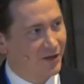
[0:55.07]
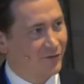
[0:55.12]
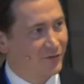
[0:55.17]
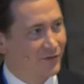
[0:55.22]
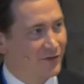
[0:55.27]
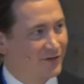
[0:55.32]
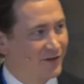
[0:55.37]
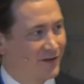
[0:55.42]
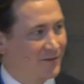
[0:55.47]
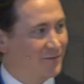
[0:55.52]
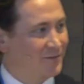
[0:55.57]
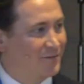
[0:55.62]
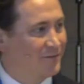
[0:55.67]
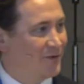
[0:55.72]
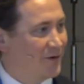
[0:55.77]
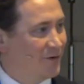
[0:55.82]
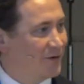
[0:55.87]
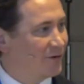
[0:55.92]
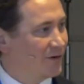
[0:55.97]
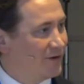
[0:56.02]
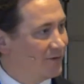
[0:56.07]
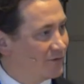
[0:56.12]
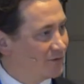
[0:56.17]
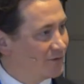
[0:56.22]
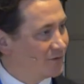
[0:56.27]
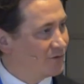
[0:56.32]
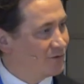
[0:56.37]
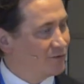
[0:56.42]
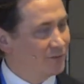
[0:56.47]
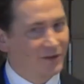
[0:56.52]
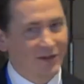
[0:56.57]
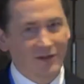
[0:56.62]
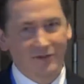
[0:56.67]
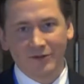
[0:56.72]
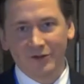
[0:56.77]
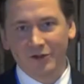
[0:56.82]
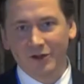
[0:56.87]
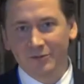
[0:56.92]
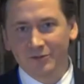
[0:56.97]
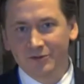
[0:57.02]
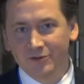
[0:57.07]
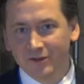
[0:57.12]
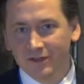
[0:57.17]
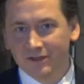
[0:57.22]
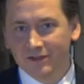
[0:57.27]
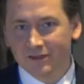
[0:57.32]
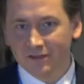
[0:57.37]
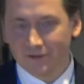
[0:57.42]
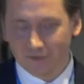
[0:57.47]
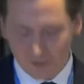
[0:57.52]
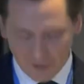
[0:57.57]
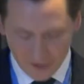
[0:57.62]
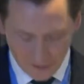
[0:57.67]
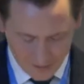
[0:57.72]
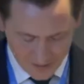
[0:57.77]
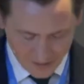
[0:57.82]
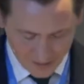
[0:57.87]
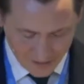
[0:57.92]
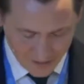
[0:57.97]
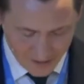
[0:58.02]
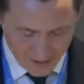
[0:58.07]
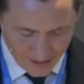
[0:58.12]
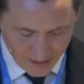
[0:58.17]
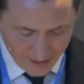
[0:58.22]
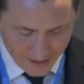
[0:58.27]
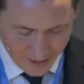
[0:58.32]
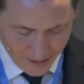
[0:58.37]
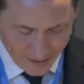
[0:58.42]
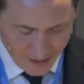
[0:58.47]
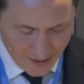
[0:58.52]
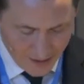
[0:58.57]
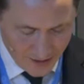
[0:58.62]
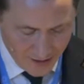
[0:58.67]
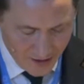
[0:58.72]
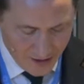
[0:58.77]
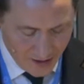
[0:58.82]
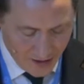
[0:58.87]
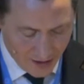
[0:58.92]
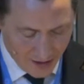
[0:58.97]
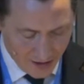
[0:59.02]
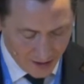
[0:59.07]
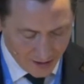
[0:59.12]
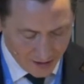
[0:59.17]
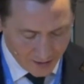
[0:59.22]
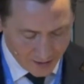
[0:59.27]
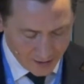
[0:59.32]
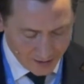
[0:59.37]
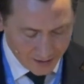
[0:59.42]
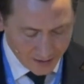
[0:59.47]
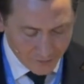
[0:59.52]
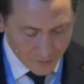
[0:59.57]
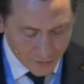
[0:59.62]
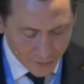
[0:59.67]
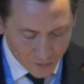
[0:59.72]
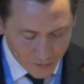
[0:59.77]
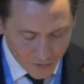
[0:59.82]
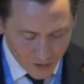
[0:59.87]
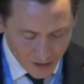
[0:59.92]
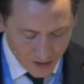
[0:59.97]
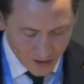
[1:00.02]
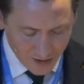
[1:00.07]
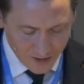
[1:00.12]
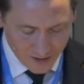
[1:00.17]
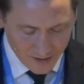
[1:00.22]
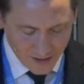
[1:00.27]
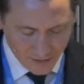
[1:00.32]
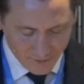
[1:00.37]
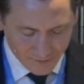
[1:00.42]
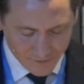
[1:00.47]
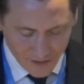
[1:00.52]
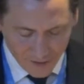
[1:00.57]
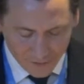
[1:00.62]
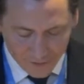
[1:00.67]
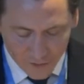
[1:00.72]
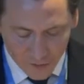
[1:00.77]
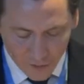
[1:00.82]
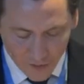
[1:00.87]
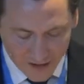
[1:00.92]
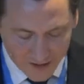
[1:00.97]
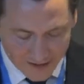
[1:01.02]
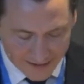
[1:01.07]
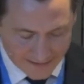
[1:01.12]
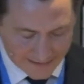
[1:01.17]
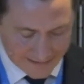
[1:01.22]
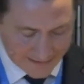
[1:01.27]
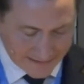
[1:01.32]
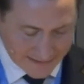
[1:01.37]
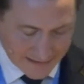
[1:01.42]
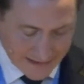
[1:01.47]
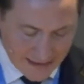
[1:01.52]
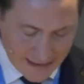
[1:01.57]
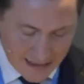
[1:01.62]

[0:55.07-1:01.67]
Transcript: conference. I'm very grateful to be given the opportunity to come here and give you a few ideas.